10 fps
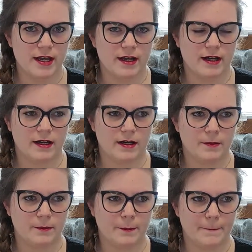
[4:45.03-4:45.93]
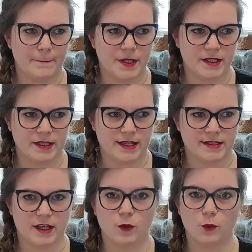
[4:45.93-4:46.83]
but it has
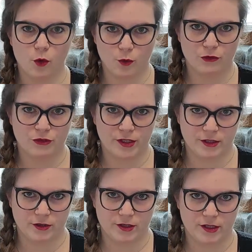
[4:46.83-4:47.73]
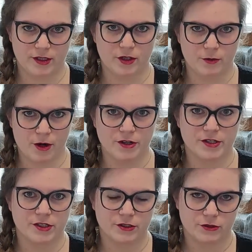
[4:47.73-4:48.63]
like a warm feel to it in
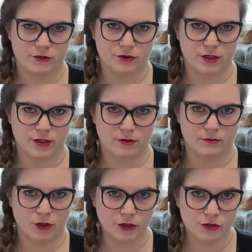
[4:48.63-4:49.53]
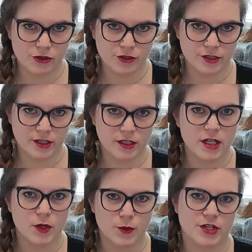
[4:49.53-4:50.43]
comparison to the modern jersey,
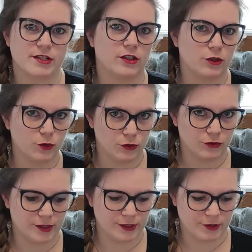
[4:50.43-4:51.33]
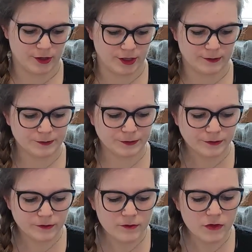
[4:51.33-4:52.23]
which has a cool feel to it.
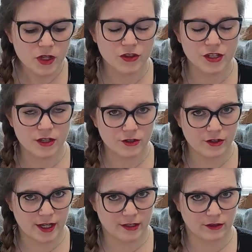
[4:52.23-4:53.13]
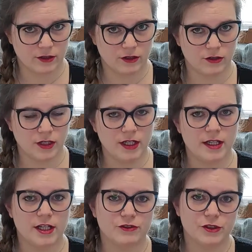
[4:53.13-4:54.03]
On the other hand though,
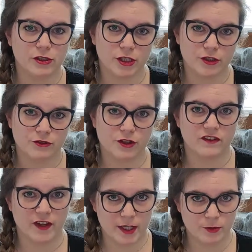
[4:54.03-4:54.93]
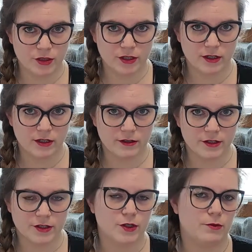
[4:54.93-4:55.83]
if you're looking for vibrant
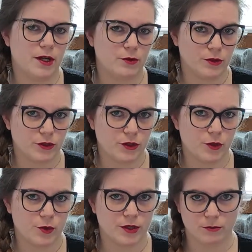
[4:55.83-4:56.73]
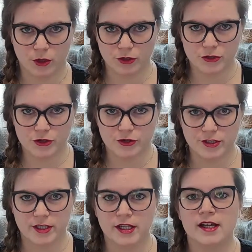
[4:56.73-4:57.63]
colors, you might want to go with the modern
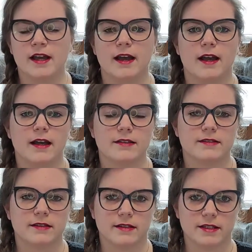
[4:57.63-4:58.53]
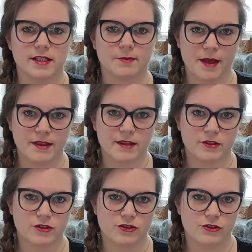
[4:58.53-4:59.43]
jersey, as the
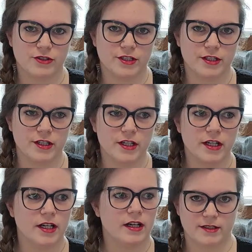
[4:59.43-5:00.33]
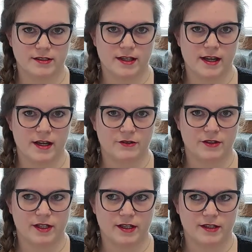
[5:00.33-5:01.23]
Spandex jersey doesn't have
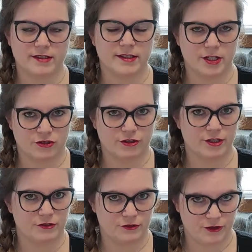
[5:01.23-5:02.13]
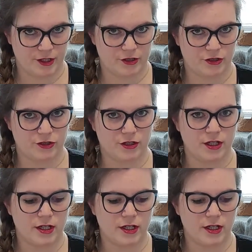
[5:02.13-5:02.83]
that saturated finish,